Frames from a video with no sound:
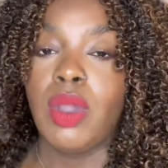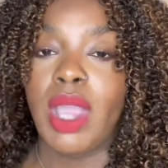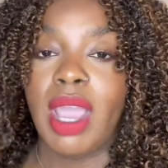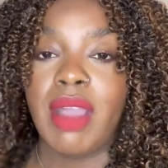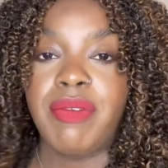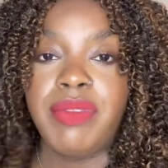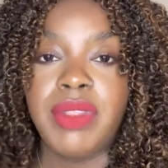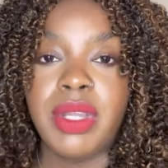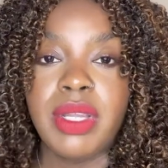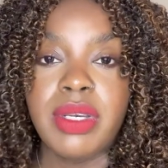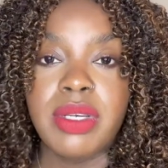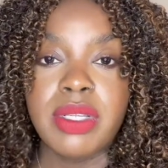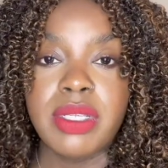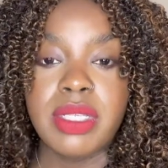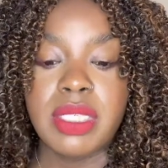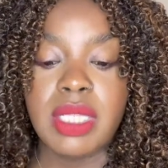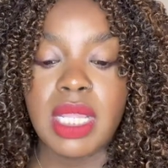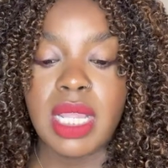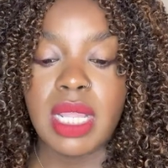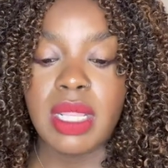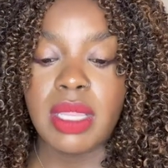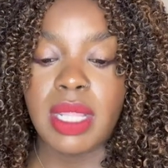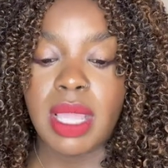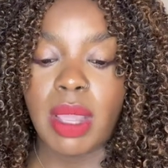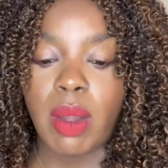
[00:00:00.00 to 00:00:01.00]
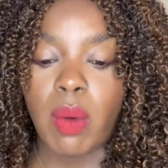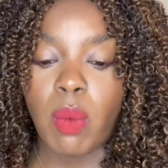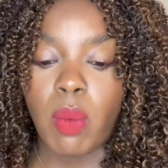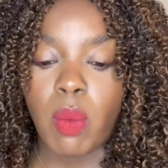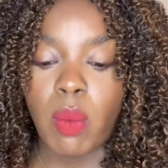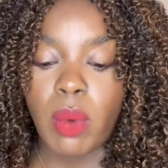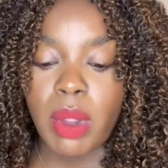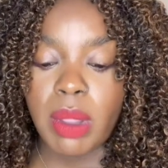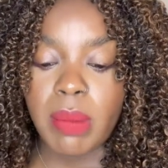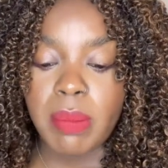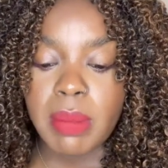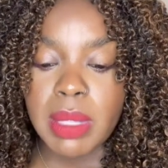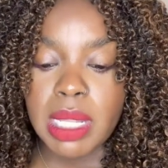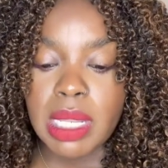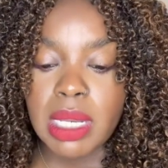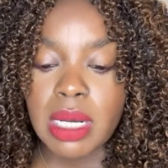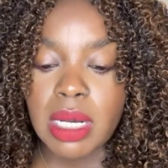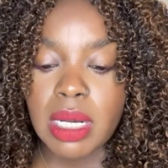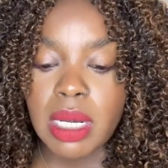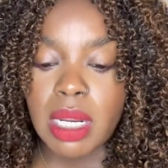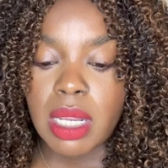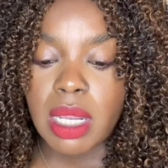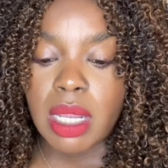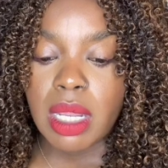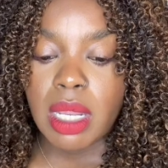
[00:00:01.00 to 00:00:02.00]
you have to understand that
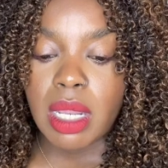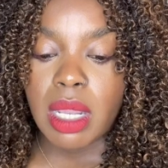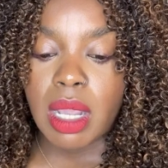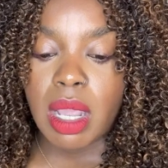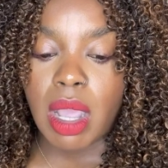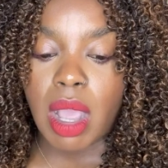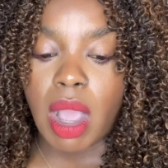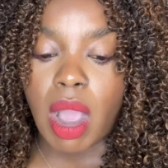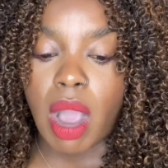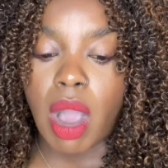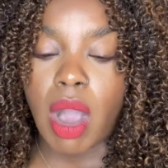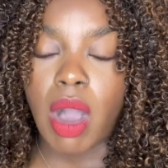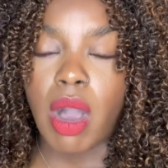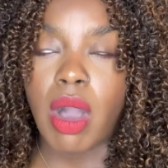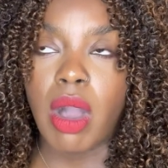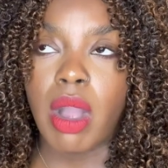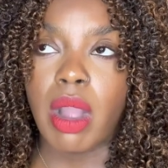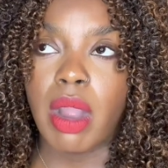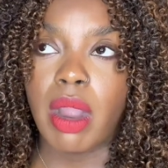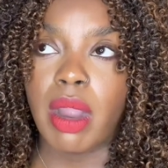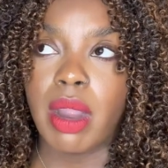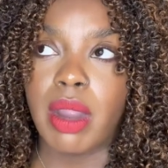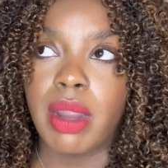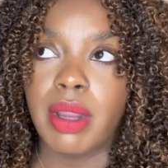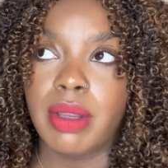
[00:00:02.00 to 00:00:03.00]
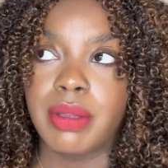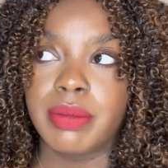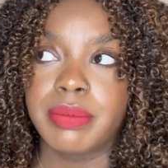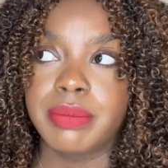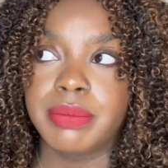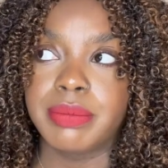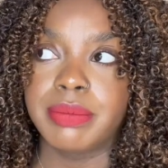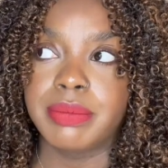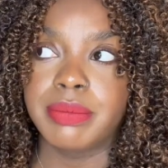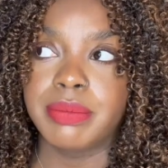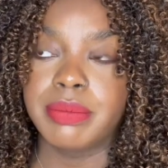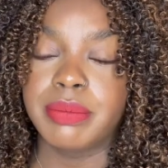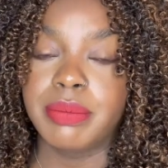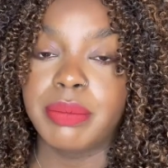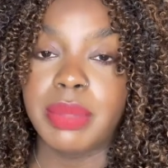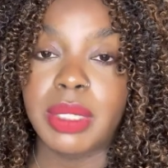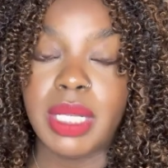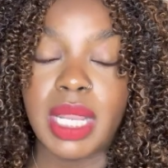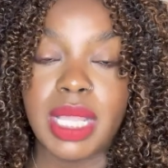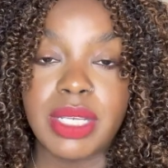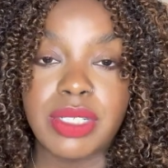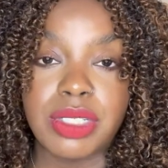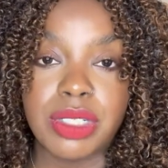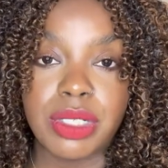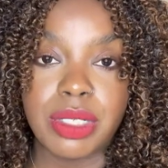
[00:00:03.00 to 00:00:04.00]
women are
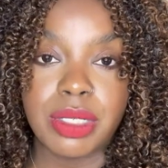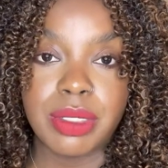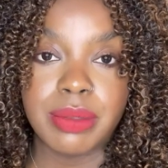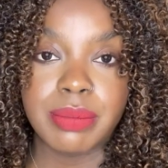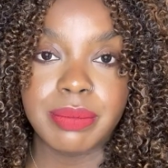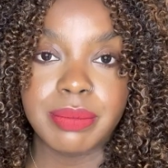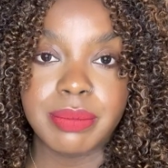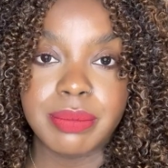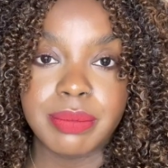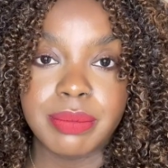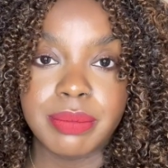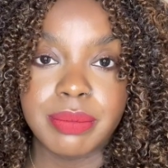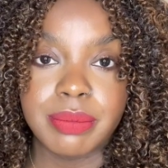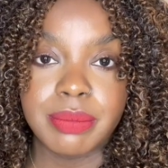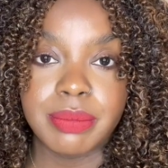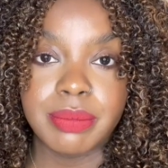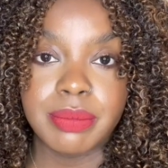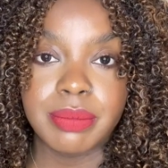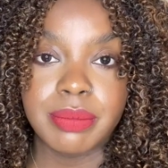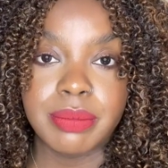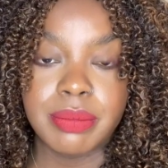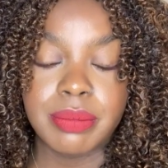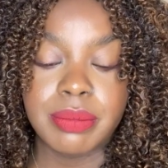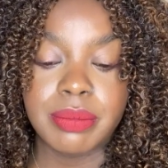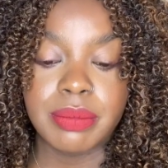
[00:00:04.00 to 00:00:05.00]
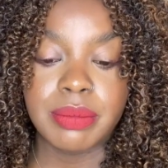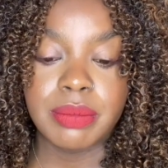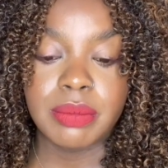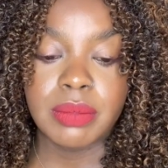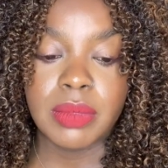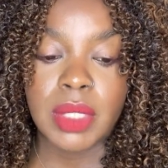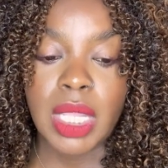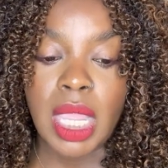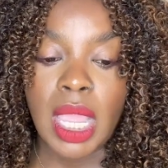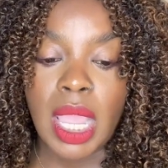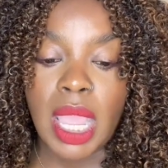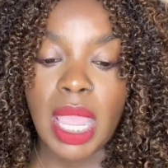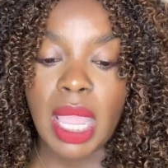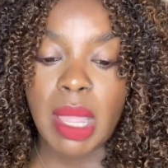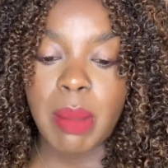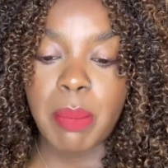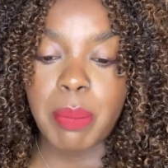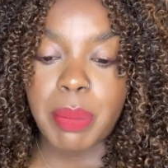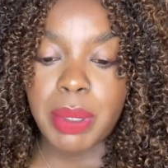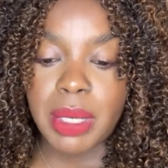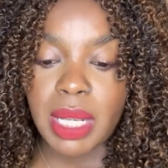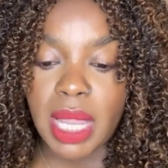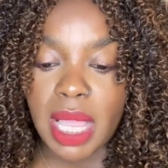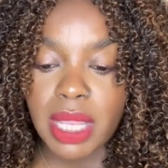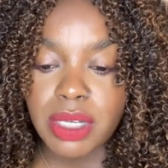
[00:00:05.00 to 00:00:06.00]
pleasure.
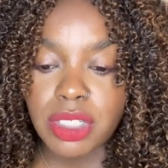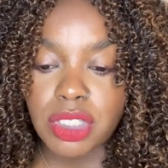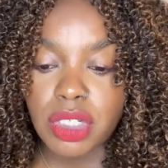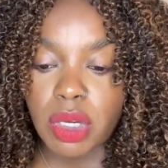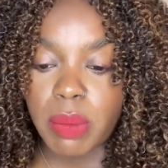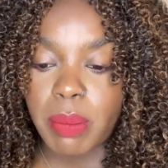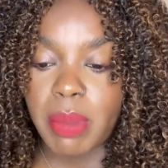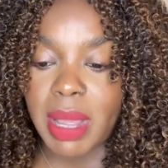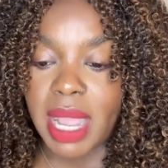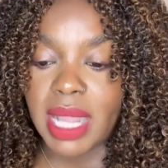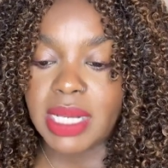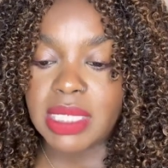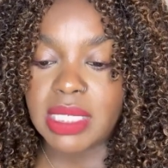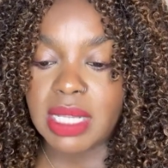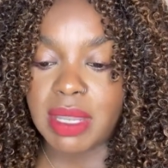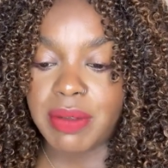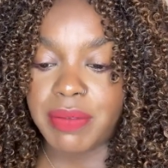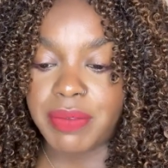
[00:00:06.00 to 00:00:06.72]
And pleasure by